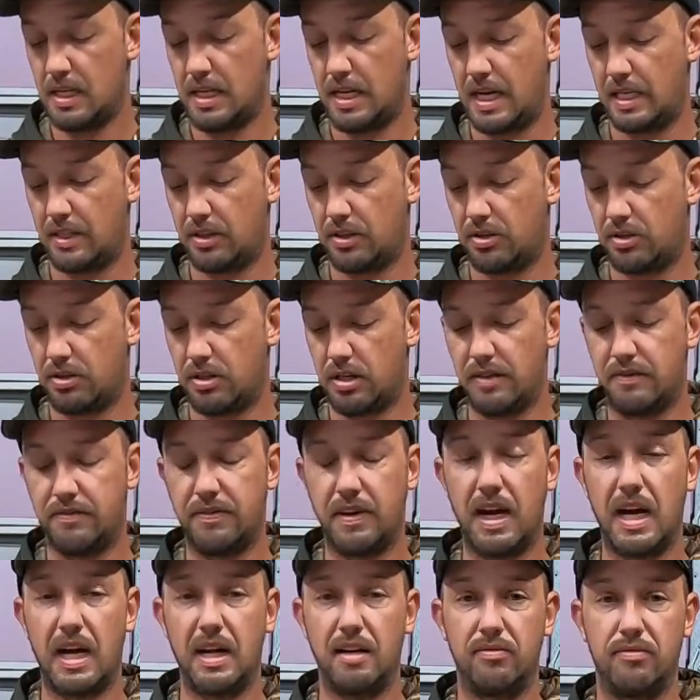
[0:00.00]
at
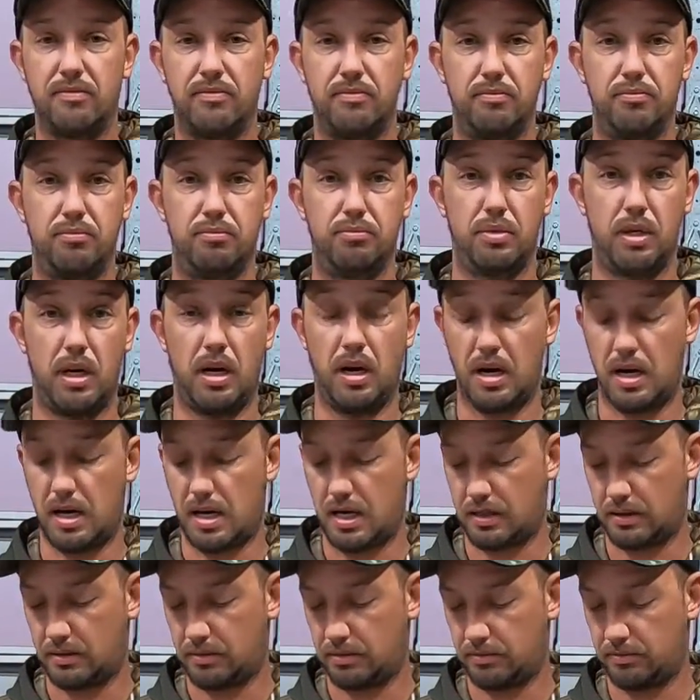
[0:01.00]

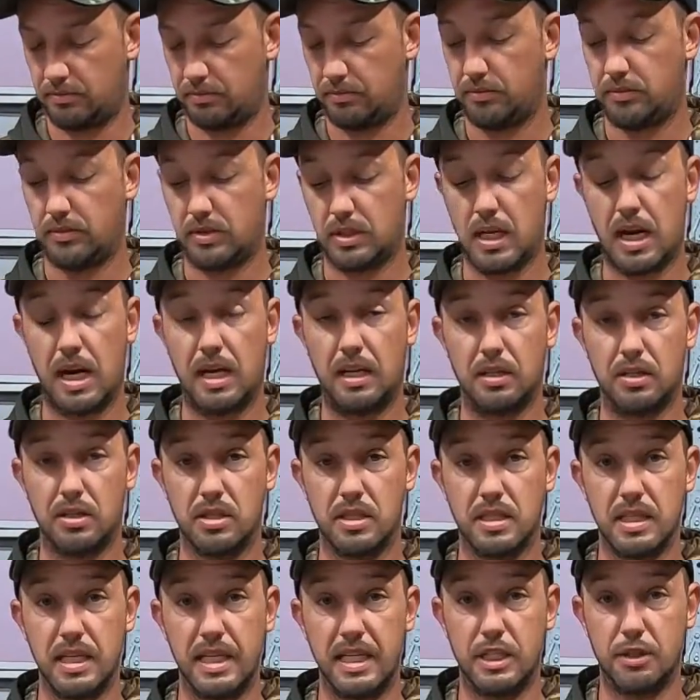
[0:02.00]

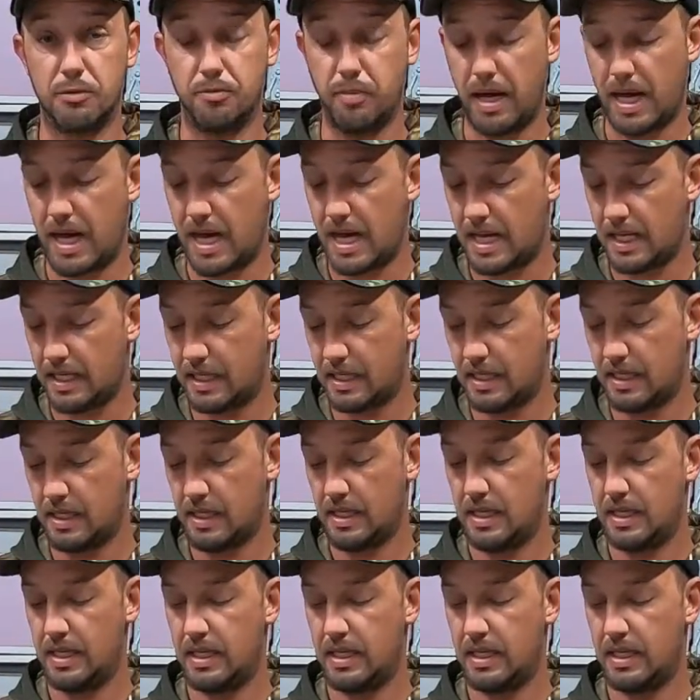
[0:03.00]
$35 each bag,